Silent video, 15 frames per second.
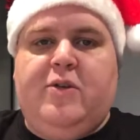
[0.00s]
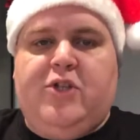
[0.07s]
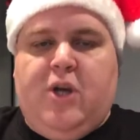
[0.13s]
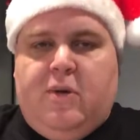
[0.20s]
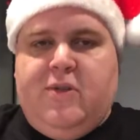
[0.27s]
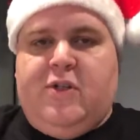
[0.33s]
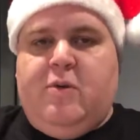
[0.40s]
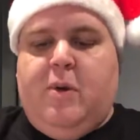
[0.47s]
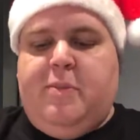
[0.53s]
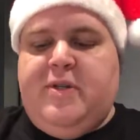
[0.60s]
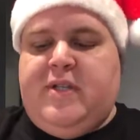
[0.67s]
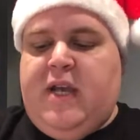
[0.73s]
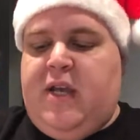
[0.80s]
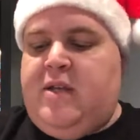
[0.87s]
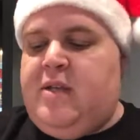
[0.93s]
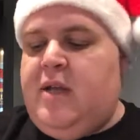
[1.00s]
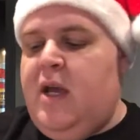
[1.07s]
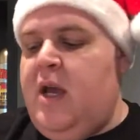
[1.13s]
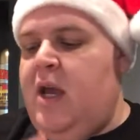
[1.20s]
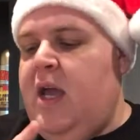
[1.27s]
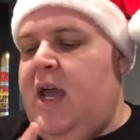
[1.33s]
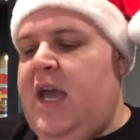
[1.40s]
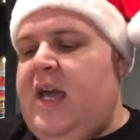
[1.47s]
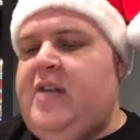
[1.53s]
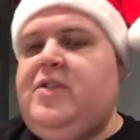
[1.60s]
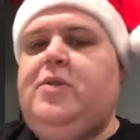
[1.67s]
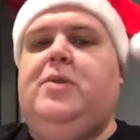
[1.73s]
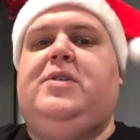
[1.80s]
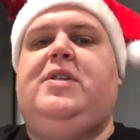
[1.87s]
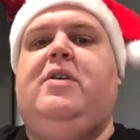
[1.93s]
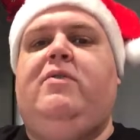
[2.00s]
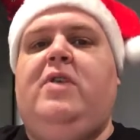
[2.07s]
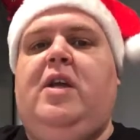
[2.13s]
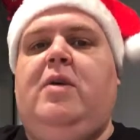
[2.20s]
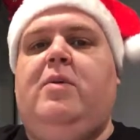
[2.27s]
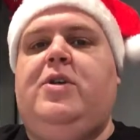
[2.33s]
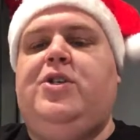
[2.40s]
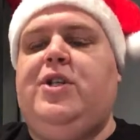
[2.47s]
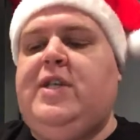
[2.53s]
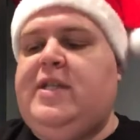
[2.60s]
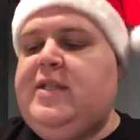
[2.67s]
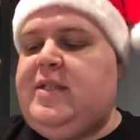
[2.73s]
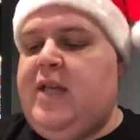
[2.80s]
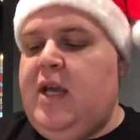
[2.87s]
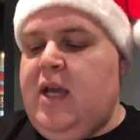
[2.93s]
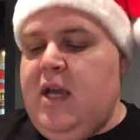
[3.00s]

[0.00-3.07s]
they're chosen to represent. Exclusivity, which is...